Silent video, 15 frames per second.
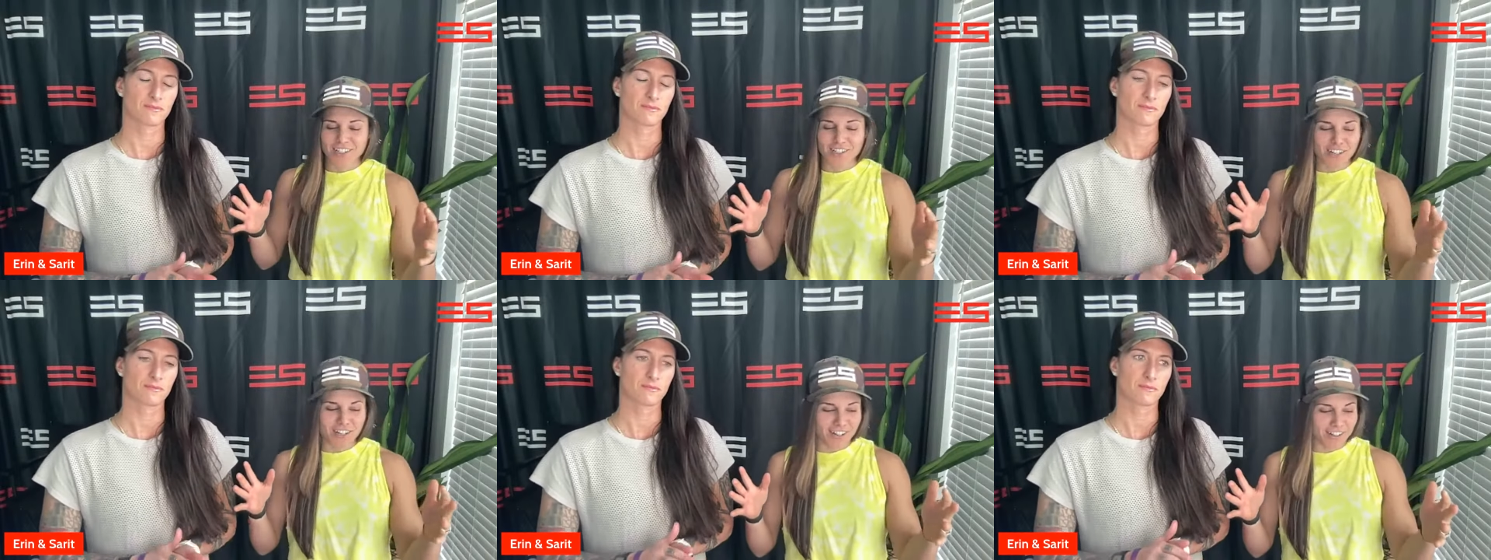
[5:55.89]

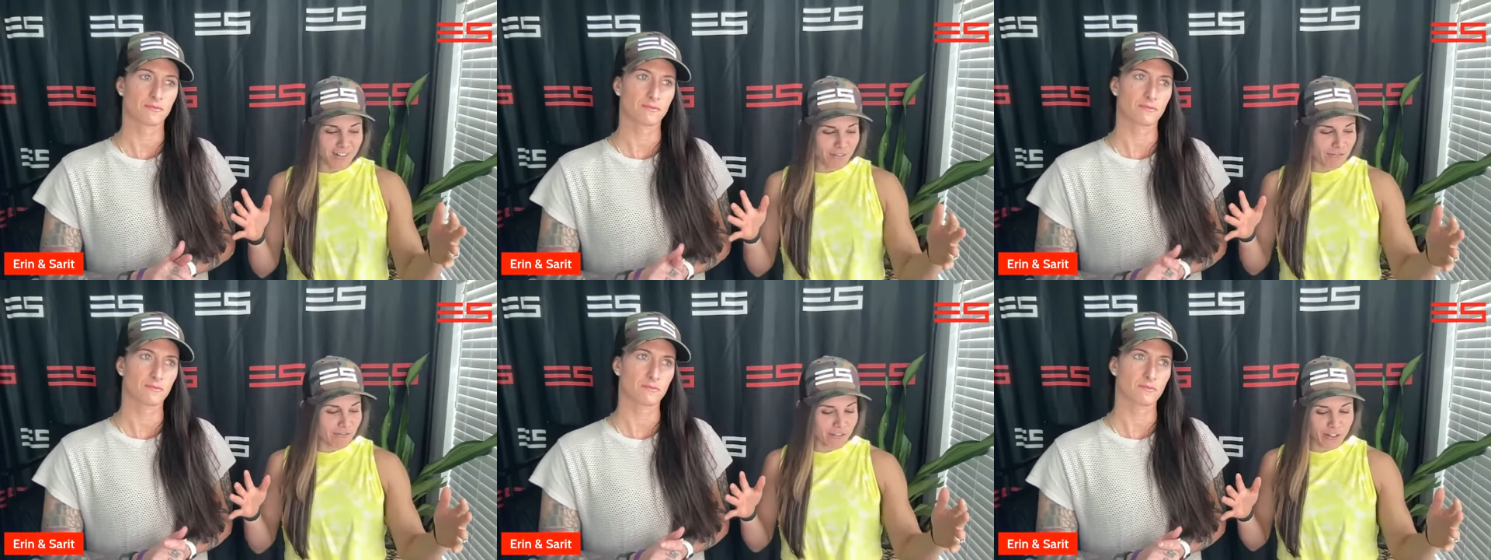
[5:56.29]

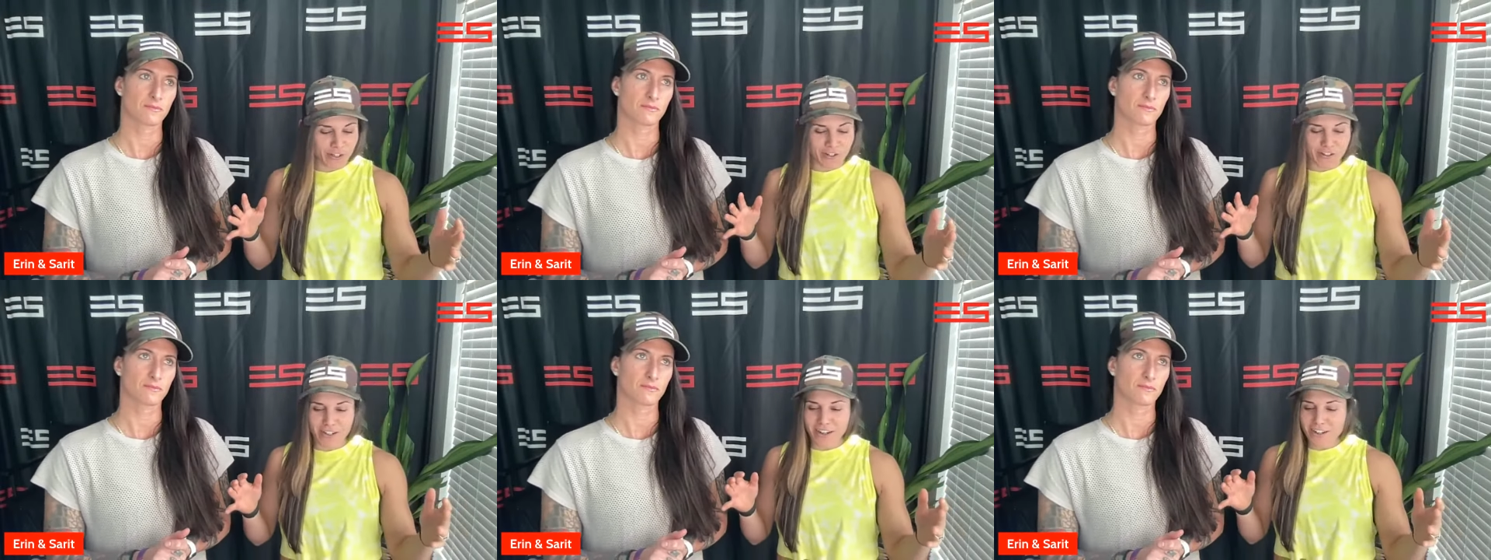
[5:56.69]
Speaker 1: got for
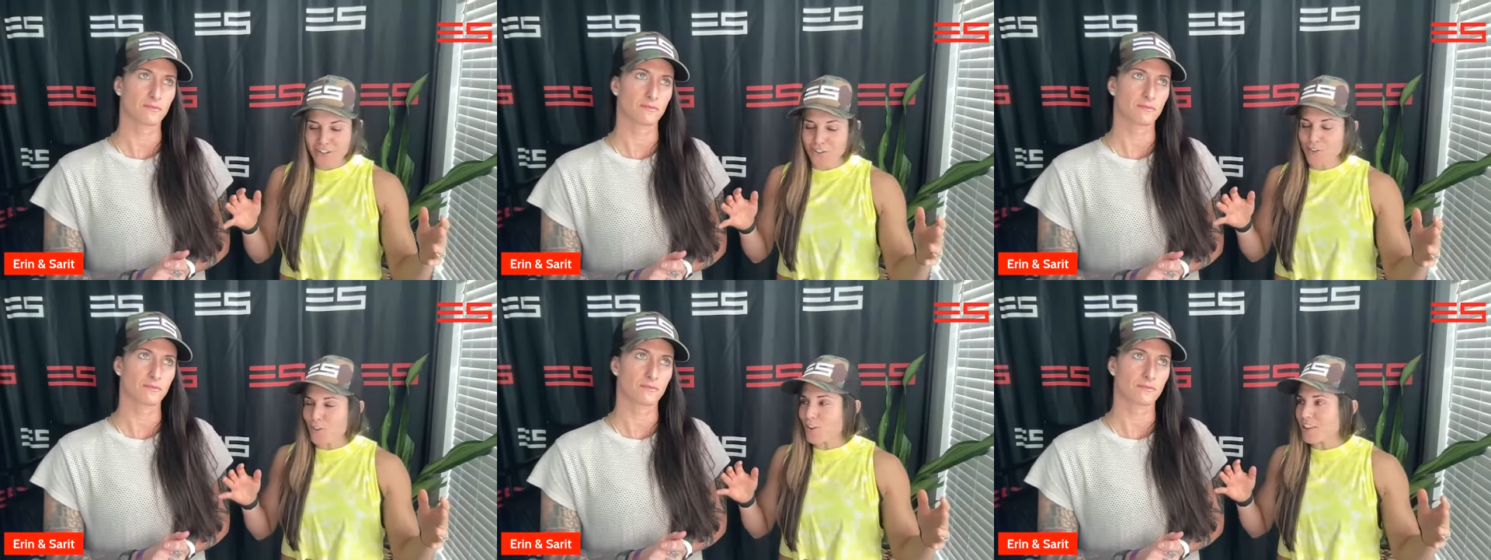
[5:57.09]
your
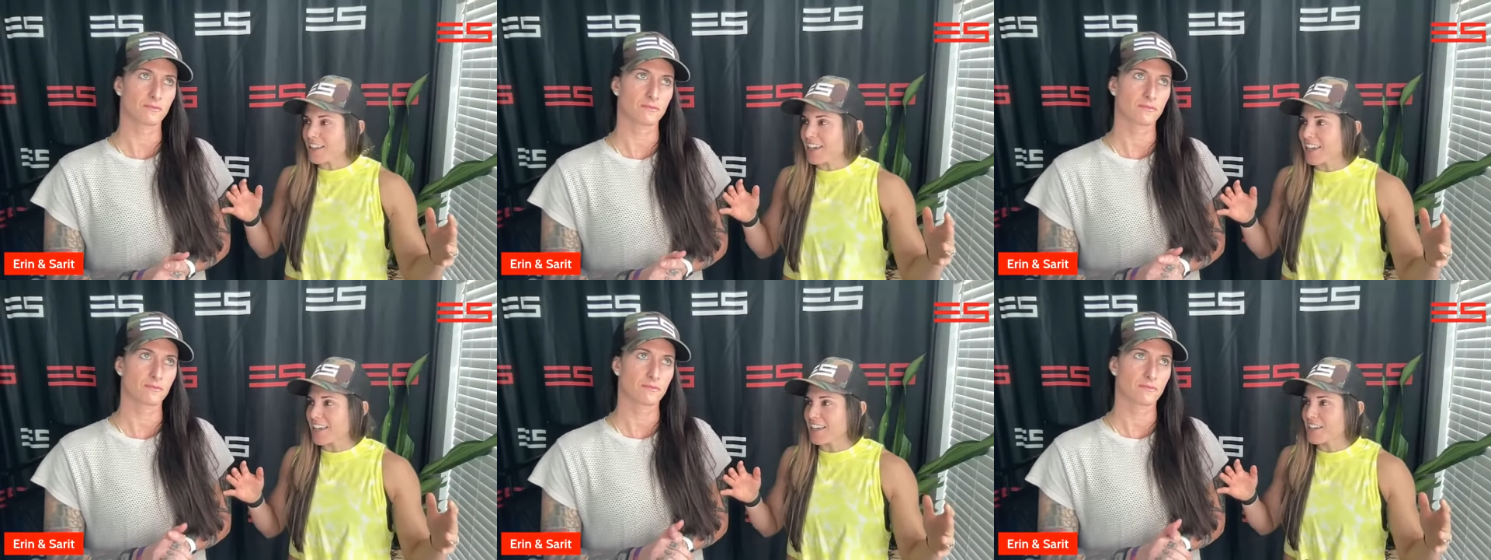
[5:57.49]
uncle
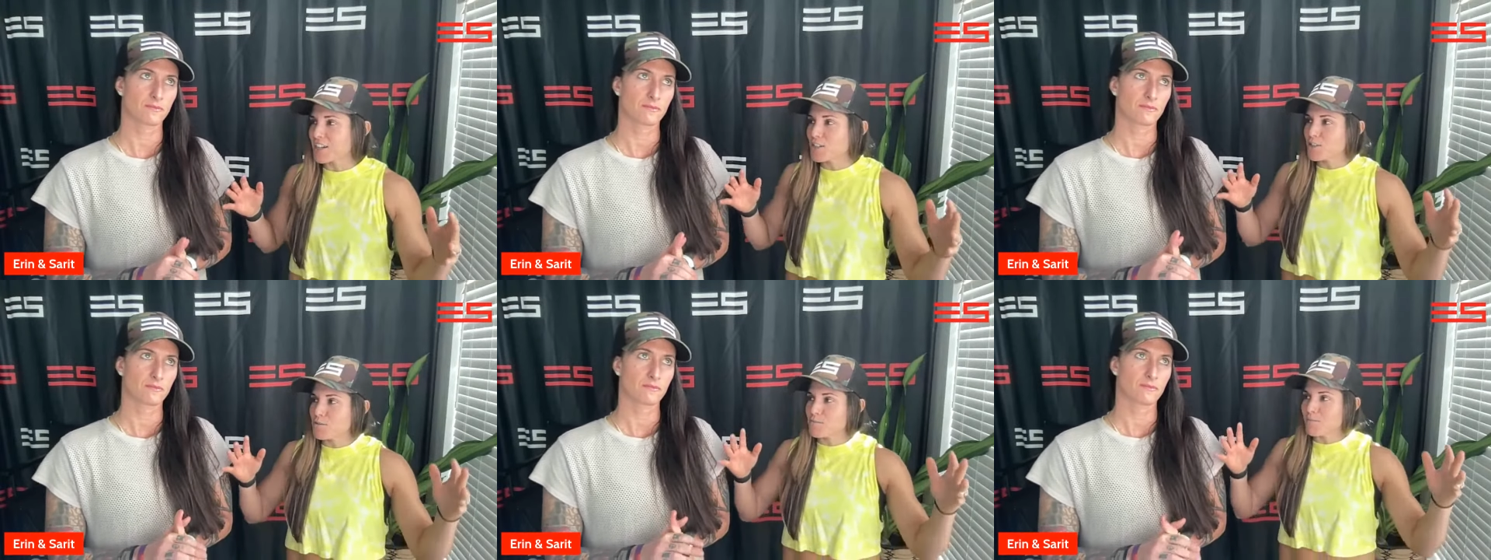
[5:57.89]
a